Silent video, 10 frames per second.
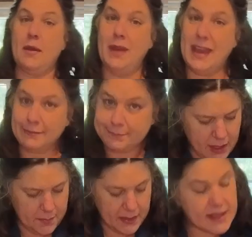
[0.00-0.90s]
weight
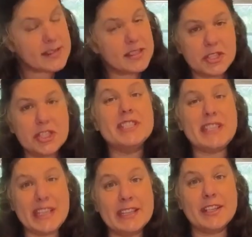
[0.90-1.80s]
because it's just
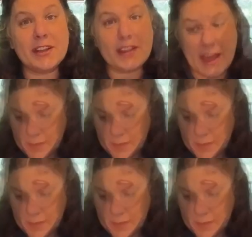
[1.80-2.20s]
easier that